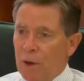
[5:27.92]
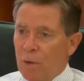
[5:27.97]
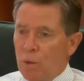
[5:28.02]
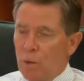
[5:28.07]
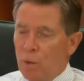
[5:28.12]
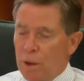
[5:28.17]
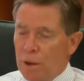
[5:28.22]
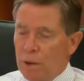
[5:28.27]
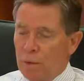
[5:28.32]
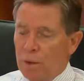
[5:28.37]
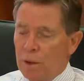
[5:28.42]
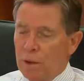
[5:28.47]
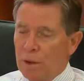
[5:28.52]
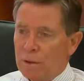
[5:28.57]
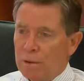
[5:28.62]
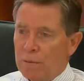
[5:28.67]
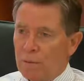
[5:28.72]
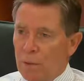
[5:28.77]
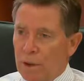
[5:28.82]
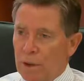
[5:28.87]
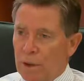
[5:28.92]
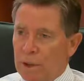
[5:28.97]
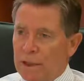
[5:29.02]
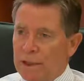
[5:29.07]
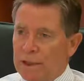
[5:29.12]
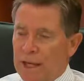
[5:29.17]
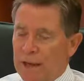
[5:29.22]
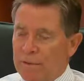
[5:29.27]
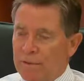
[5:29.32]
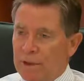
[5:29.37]
we'll
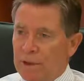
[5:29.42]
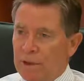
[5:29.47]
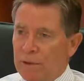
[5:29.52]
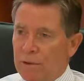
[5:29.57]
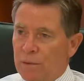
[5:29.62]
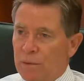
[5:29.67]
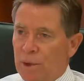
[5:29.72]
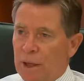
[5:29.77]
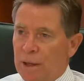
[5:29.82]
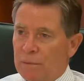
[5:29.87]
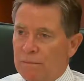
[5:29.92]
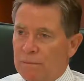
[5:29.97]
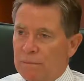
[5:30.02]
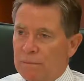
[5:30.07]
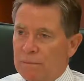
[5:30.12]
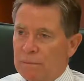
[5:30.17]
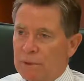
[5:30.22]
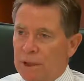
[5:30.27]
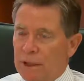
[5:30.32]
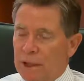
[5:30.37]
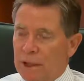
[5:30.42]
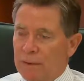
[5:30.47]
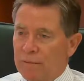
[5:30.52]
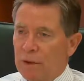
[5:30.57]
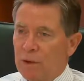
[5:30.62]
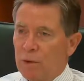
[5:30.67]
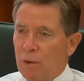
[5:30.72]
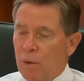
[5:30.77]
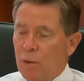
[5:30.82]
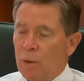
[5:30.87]
endeavour to
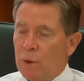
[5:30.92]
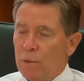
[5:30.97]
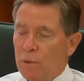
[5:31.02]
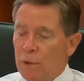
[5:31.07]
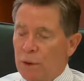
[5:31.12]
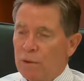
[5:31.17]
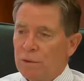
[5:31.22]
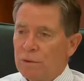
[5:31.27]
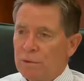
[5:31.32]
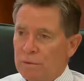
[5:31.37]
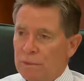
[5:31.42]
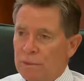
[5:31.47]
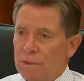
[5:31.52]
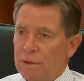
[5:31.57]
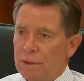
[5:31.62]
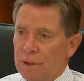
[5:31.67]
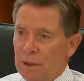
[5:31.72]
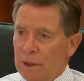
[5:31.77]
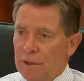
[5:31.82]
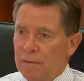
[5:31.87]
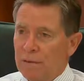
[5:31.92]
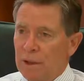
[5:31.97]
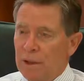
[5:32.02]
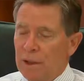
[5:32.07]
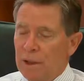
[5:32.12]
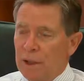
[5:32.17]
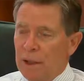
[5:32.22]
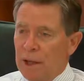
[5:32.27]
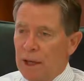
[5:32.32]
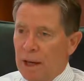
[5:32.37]
deliver, or we will deliver,
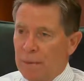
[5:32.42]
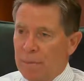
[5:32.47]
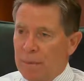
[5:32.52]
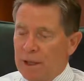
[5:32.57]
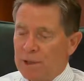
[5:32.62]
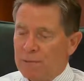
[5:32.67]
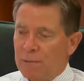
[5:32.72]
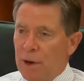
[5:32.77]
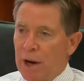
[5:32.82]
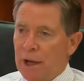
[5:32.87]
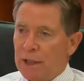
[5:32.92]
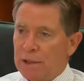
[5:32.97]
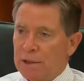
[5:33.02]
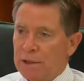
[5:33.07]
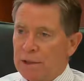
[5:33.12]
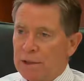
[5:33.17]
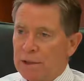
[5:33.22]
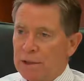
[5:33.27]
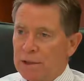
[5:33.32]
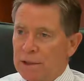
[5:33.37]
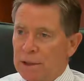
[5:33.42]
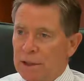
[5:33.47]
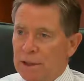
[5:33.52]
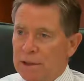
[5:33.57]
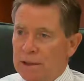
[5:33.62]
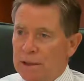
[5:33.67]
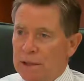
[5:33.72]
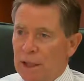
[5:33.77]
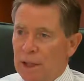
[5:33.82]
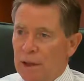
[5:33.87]
best practices,
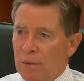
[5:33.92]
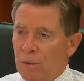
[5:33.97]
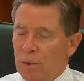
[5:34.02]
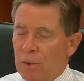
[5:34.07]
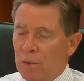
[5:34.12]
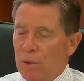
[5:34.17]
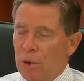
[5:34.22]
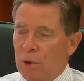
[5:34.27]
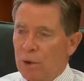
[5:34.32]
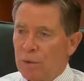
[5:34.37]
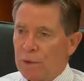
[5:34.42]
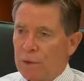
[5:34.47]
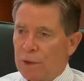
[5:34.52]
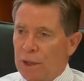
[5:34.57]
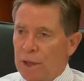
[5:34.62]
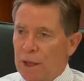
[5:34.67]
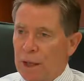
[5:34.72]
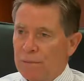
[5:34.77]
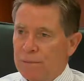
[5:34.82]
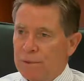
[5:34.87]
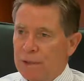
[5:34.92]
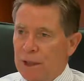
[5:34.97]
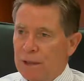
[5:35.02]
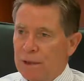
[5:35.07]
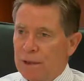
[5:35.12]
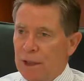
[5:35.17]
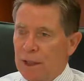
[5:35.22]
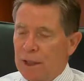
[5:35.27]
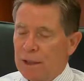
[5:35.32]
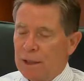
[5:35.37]
and we'll work with clubs
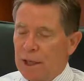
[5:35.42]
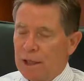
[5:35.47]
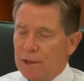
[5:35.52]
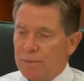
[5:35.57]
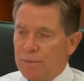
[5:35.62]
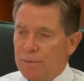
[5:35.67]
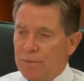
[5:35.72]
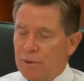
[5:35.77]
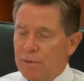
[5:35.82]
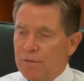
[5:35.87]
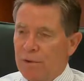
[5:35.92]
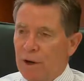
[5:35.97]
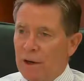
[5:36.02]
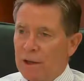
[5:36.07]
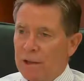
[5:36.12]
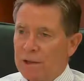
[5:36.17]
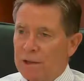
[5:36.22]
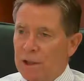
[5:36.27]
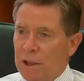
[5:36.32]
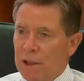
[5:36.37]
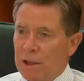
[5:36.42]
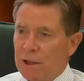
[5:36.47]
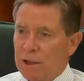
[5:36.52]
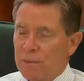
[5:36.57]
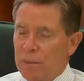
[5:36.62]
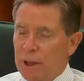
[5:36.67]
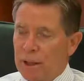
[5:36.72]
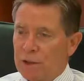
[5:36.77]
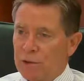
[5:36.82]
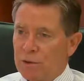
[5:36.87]
and those providers
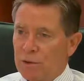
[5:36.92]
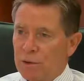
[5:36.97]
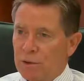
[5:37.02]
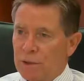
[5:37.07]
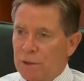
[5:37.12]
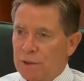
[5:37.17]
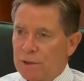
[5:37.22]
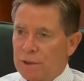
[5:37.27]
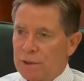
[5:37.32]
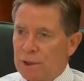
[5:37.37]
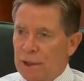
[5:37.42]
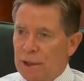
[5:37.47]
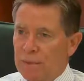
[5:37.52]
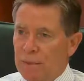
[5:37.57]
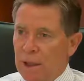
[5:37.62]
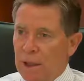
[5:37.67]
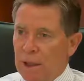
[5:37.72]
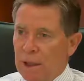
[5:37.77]
to make sure that